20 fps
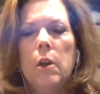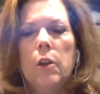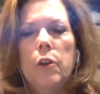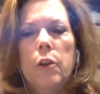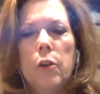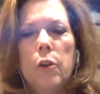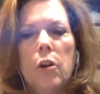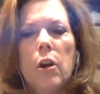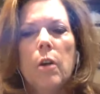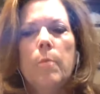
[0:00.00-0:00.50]

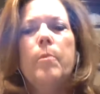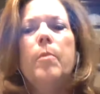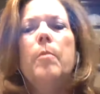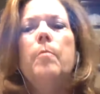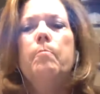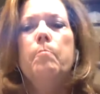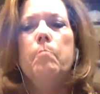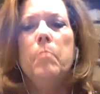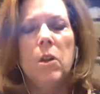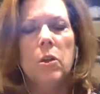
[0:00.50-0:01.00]
Europe.
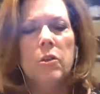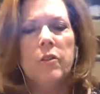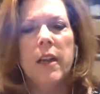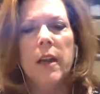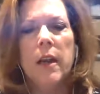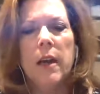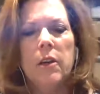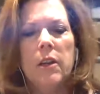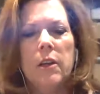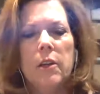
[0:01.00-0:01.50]

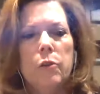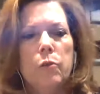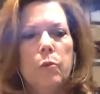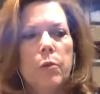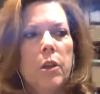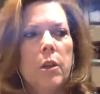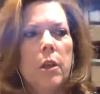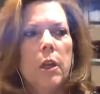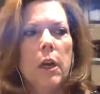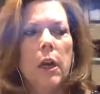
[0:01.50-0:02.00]
Middletown is
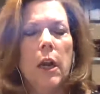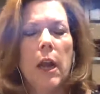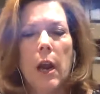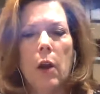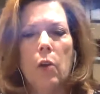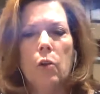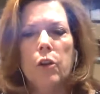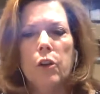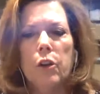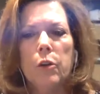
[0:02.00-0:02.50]
within an
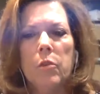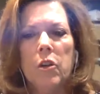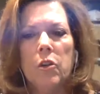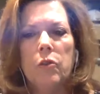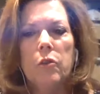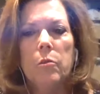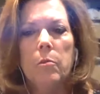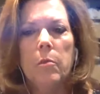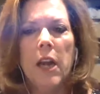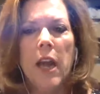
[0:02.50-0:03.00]
hour commute
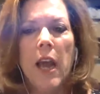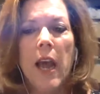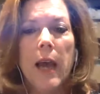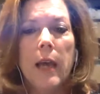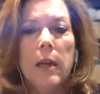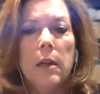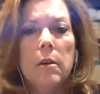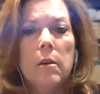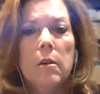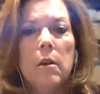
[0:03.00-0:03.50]
to
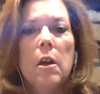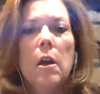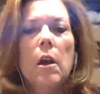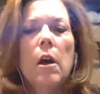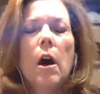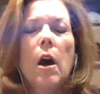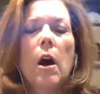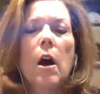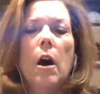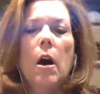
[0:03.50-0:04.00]
Manhattan.
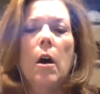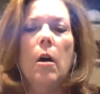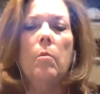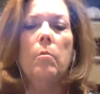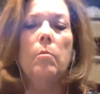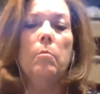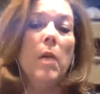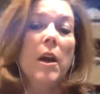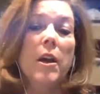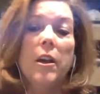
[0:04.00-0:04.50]

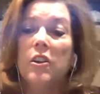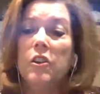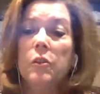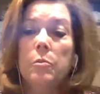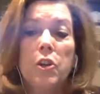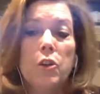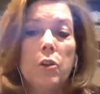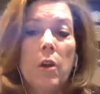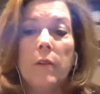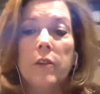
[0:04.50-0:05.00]
My
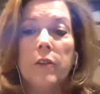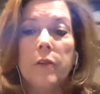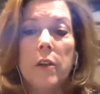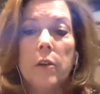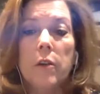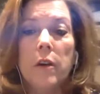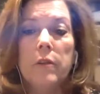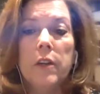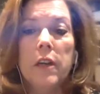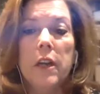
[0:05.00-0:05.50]
husband travels
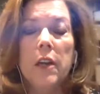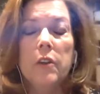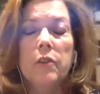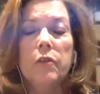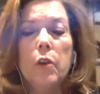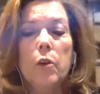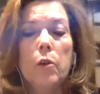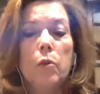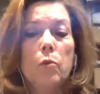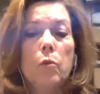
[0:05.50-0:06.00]
there every day.
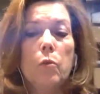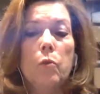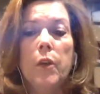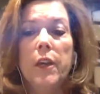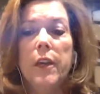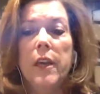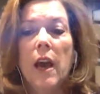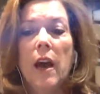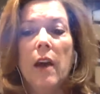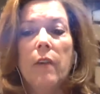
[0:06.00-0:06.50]
So
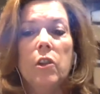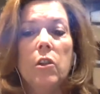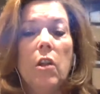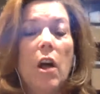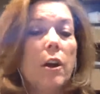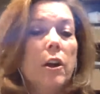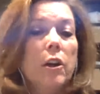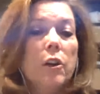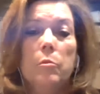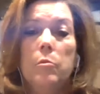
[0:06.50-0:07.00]
we have a
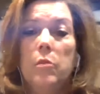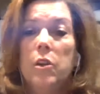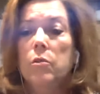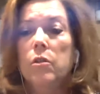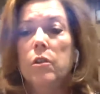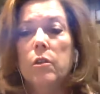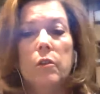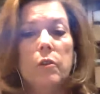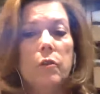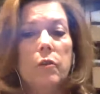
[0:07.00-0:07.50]
lot of
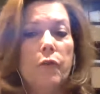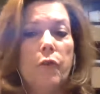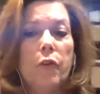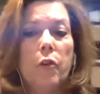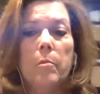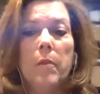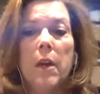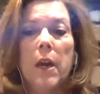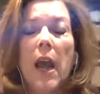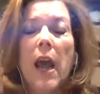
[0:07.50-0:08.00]
commuters from
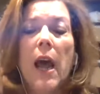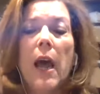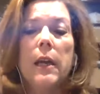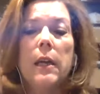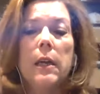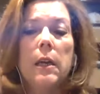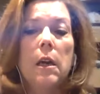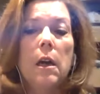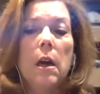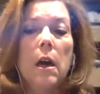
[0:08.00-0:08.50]

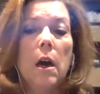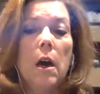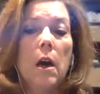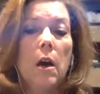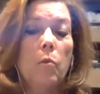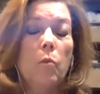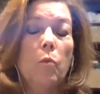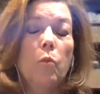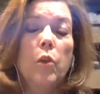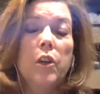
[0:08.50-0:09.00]
Manhattan,
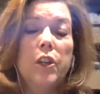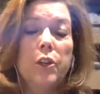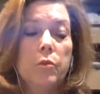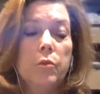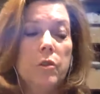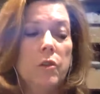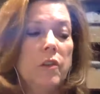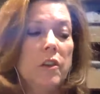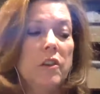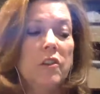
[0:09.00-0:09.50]
which
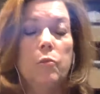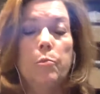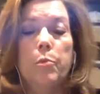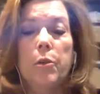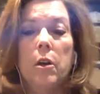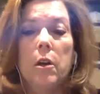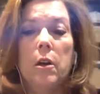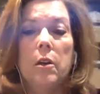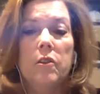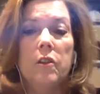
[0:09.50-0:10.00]
was
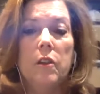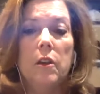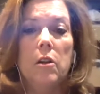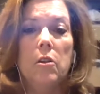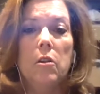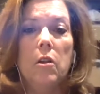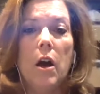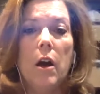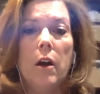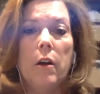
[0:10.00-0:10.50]
experiencing a
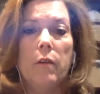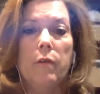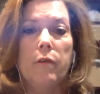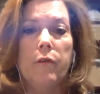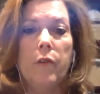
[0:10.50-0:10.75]
lot of